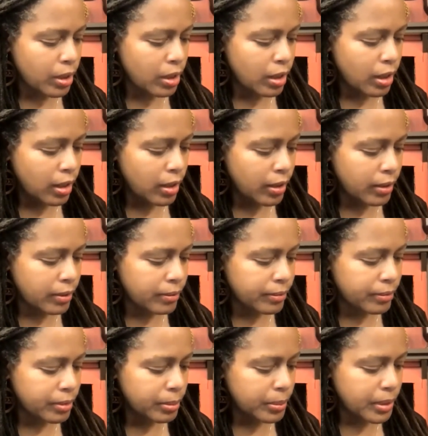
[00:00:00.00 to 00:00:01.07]
live?
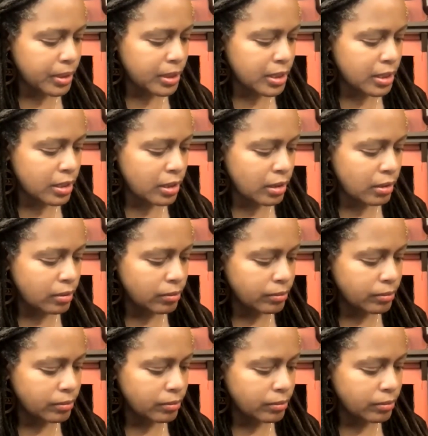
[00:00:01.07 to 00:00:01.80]
Let me see.